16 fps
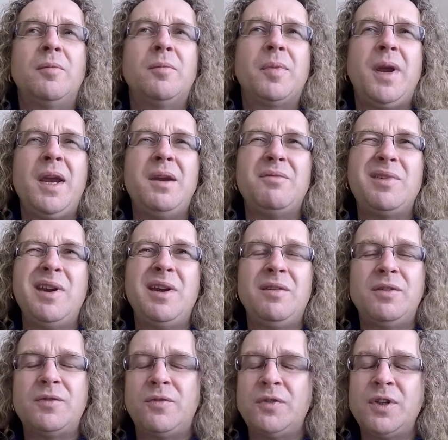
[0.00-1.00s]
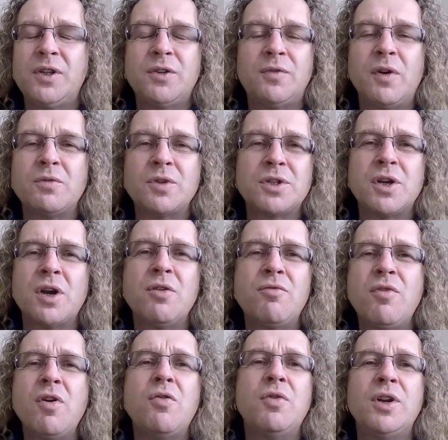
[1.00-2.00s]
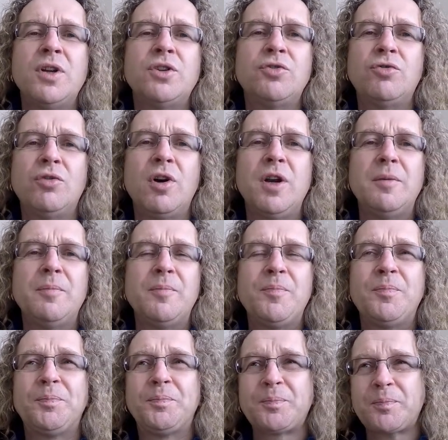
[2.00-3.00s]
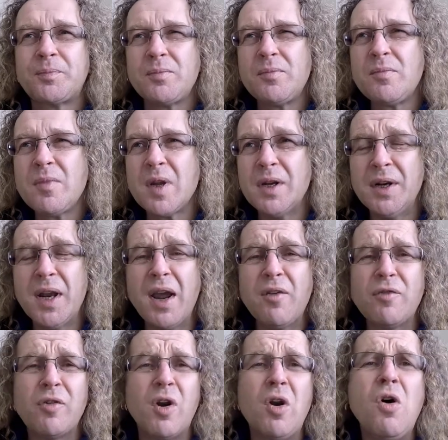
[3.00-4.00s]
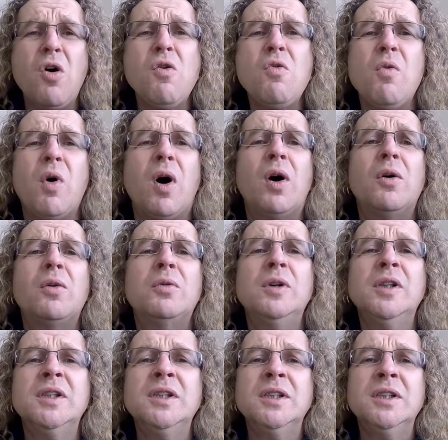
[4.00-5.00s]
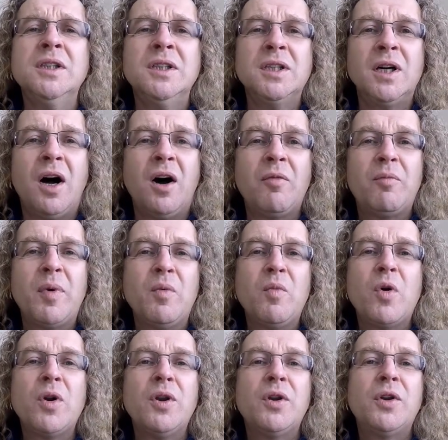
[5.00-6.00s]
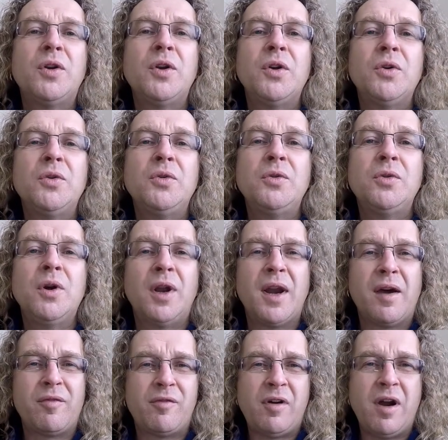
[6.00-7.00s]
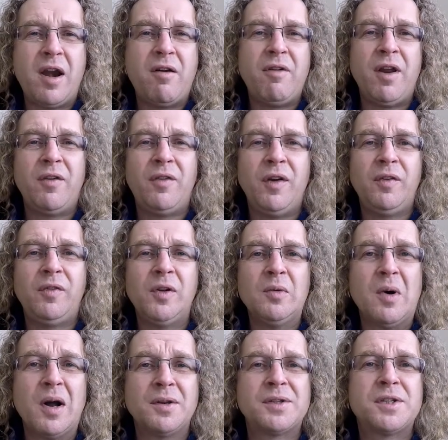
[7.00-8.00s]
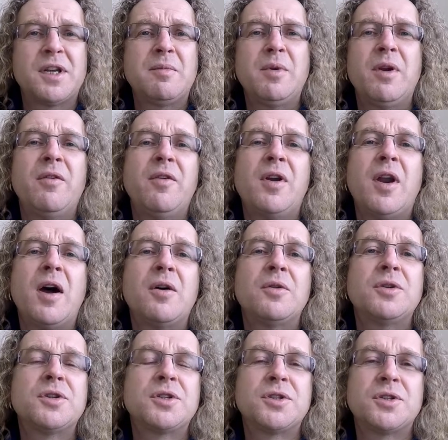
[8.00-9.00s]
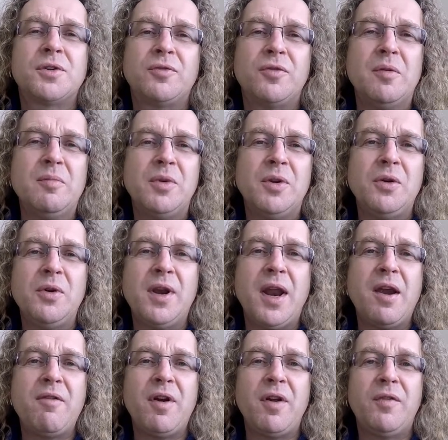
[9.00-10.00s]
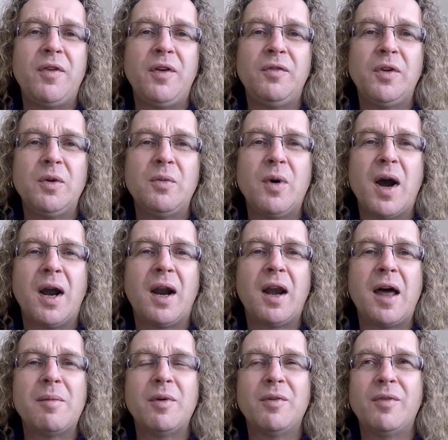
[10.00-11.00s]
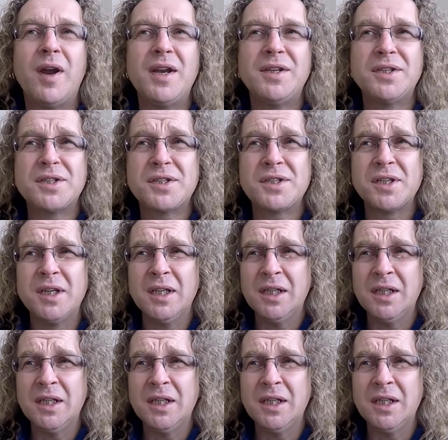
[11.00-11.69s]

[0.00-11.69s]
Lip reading: But it just felt so real, this dream. Now, for a long while, I've been wanting to do another Area 51. Some of you know us from doing Area 51 club events.